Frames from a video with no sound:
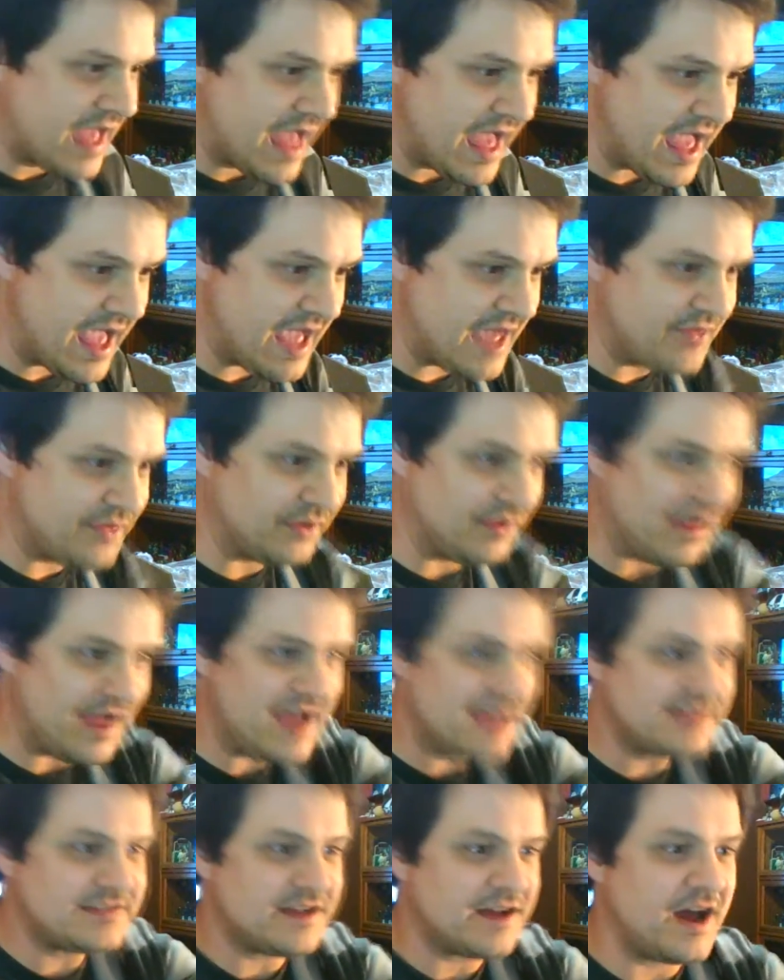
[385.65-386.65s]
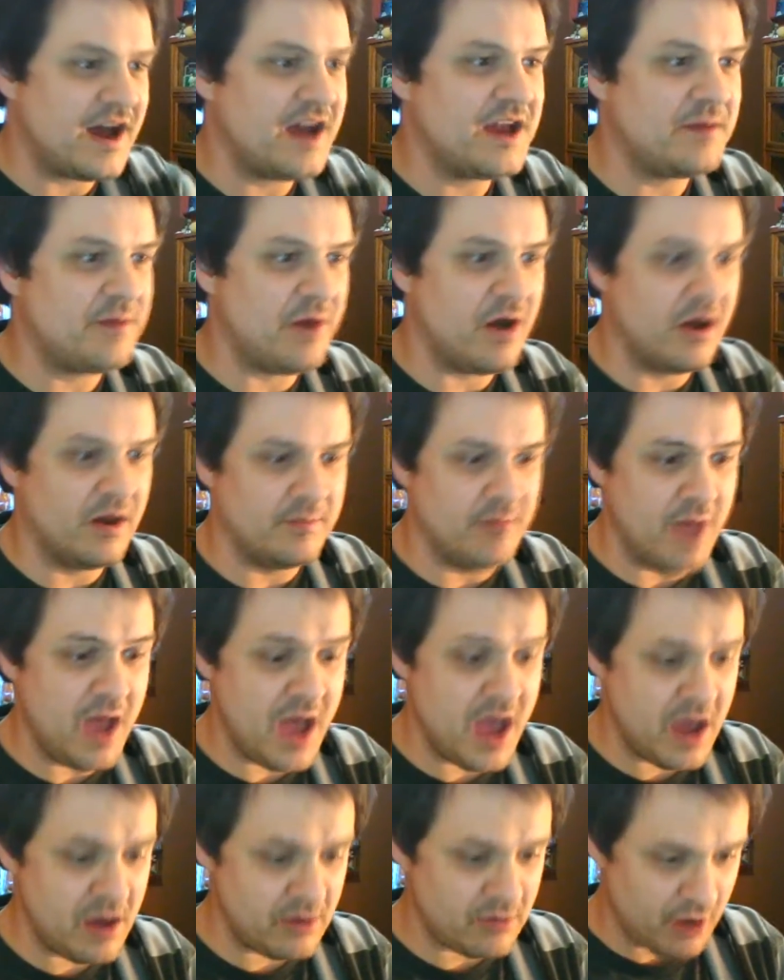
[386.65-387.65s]
And the last item on
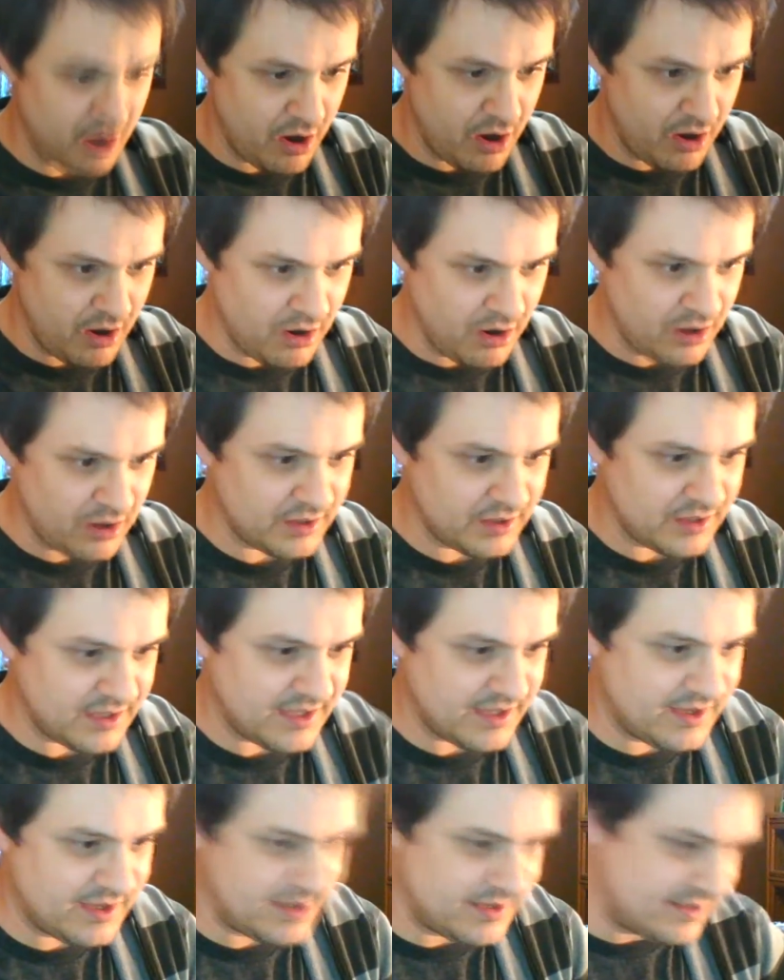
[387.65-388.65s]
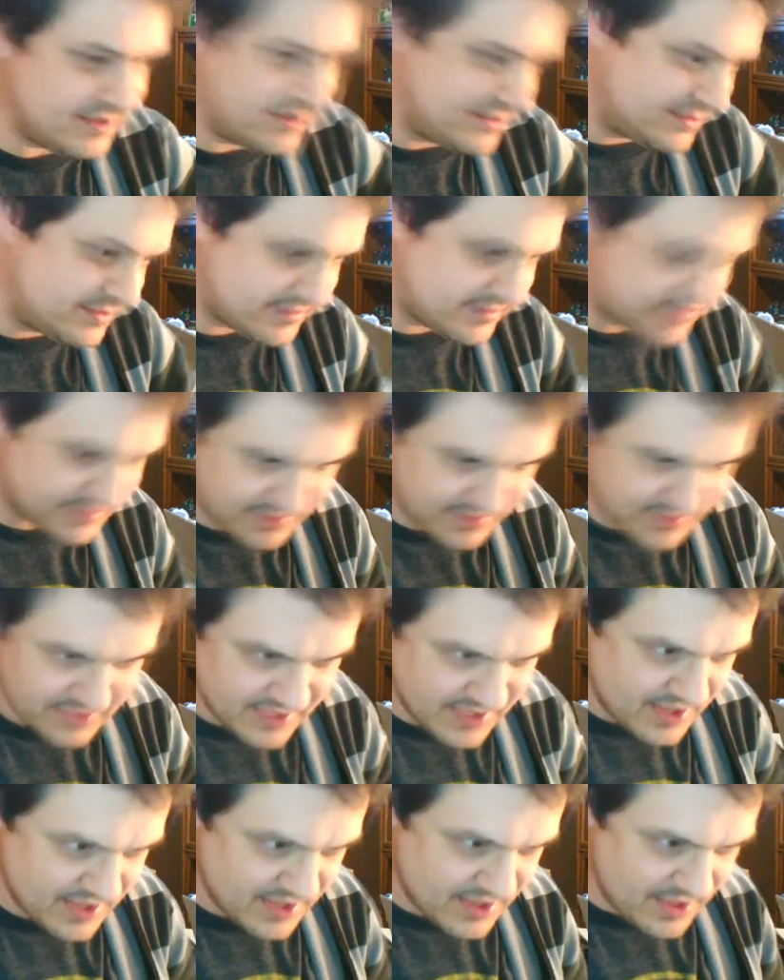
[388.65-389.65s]
mail call is
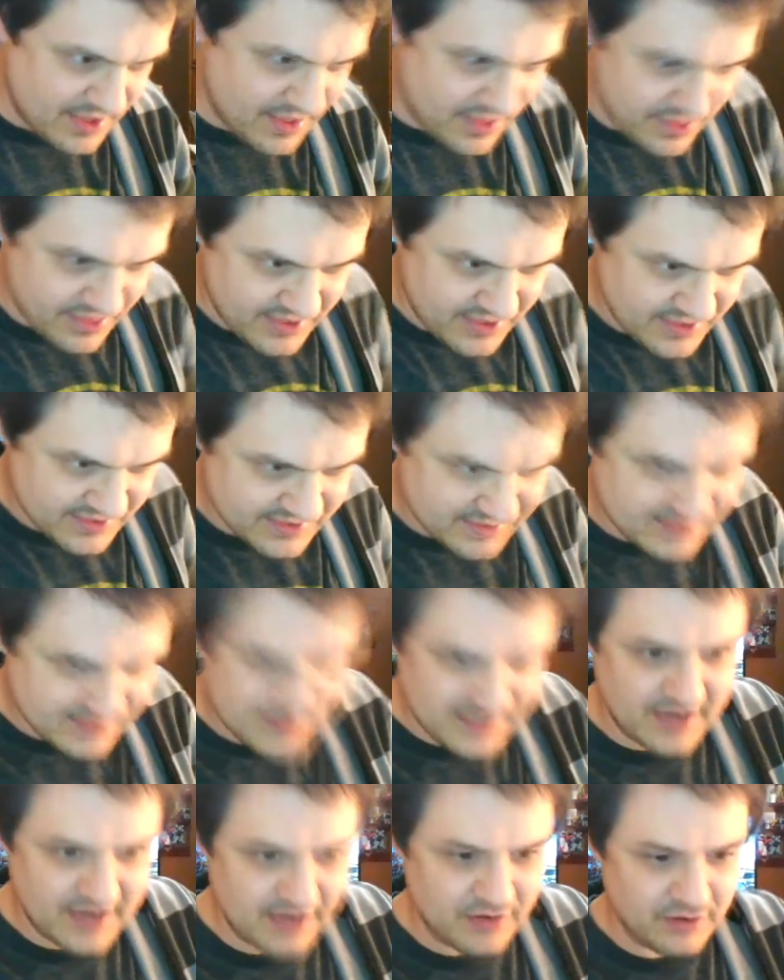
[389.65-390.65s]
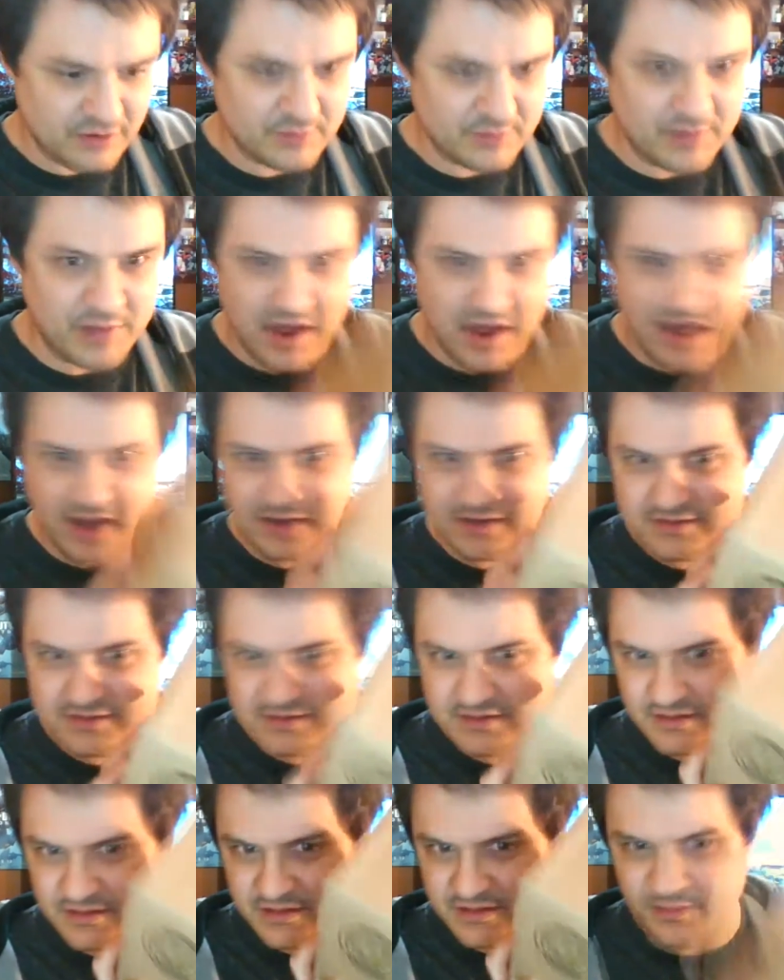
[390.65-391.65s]
this singular
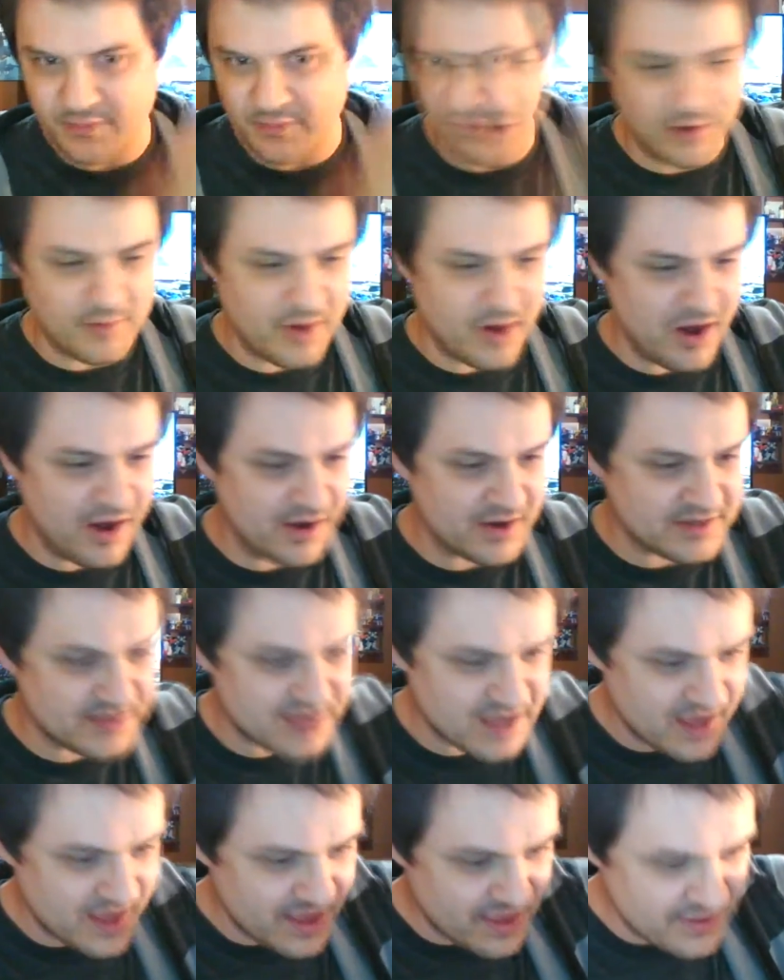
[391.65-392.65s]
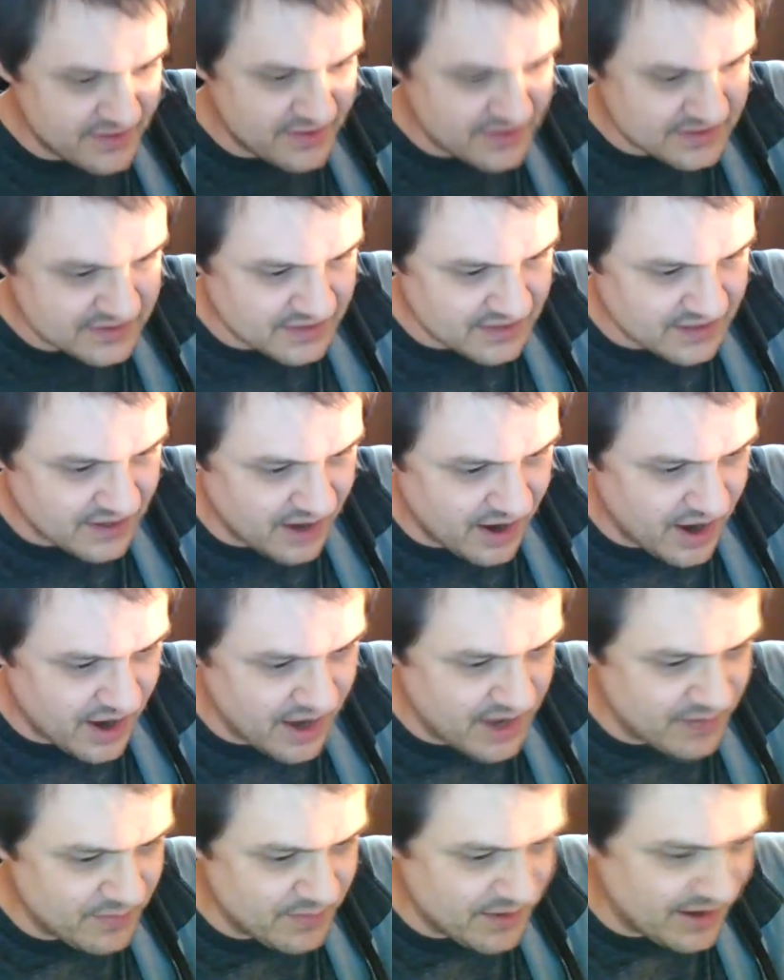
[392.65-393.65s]
box, small box. This is an
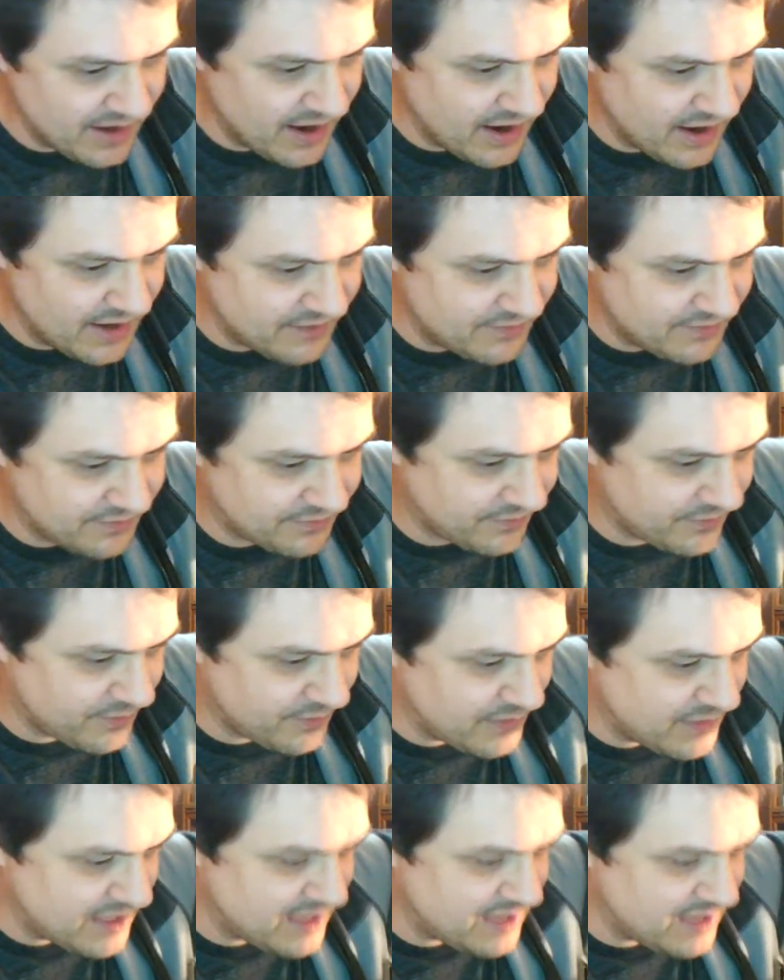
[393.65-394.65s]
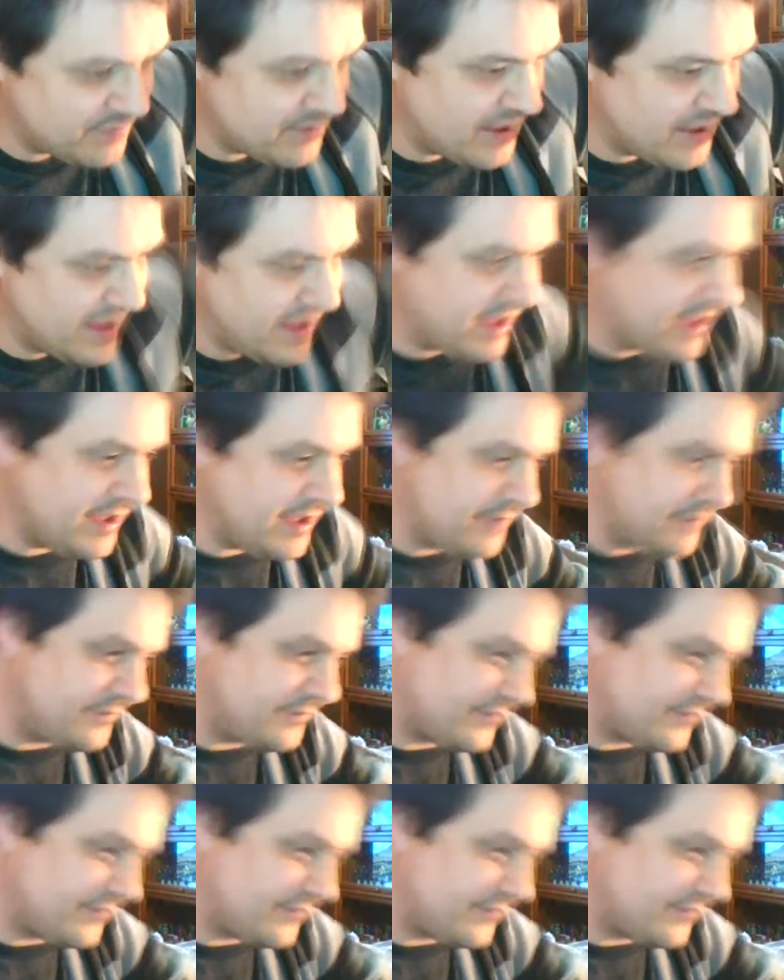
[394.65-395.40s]
item I got from eBay,